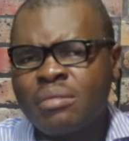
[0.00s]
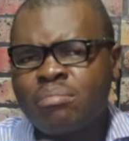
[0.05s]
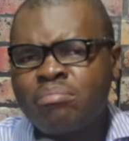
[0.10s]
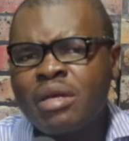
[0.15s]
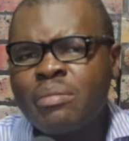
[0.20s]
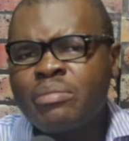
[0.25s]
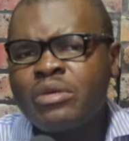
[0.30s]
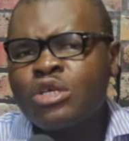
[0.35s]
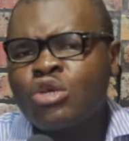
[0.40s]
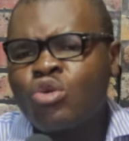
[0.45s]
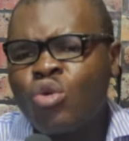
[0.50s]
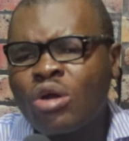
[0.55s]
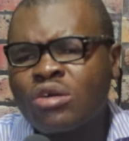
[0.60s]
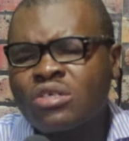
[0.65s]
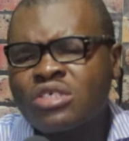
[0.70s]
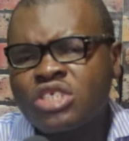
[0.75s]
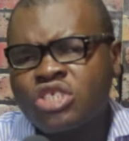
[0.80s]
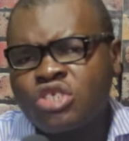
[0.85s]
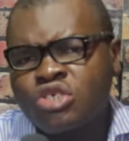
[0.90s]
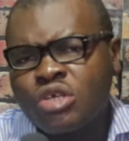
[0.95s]
Maybe you are
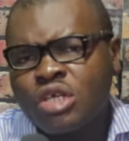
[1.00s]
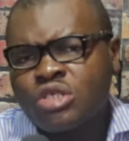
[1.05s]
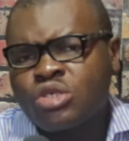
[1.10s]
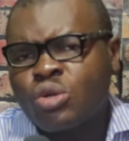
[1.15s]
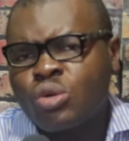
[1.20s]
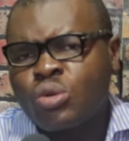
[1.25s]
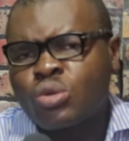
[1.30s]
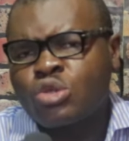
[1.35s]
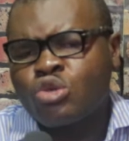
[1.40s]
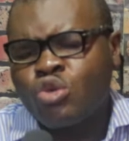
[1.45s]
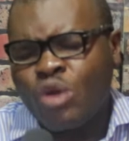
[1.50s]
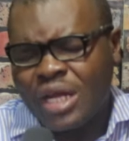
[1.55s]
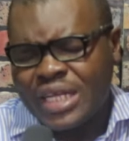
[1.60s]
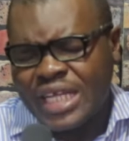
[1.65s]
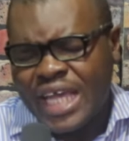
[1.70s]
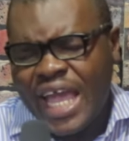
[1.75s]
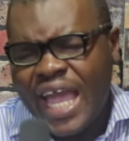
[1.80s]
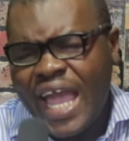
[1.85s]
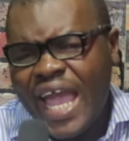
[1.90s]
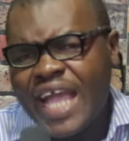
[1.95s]
on the threshold. You are at
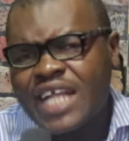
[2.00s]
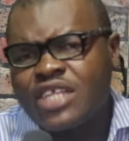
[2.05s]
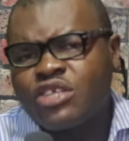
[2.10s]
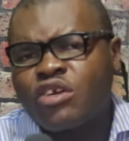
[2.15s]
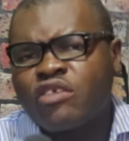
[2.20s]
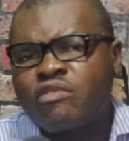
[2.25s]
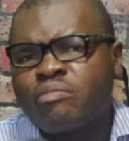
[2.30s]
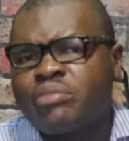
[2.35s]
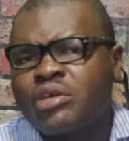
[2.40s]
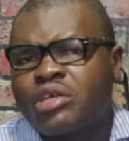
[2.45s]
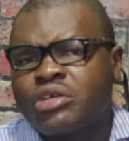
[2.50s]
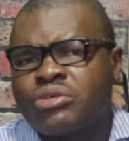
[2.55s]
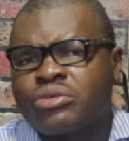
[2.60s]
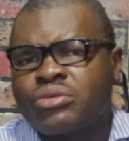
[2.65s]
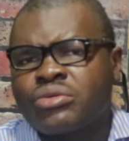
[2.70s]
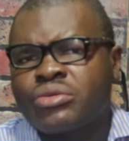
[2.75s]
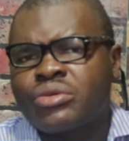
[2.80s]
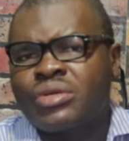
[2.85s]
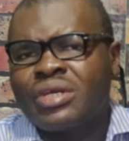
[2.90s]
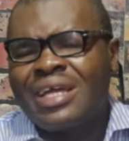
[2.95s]
the edge of
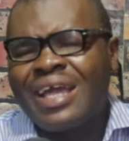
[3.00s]
breakthrough.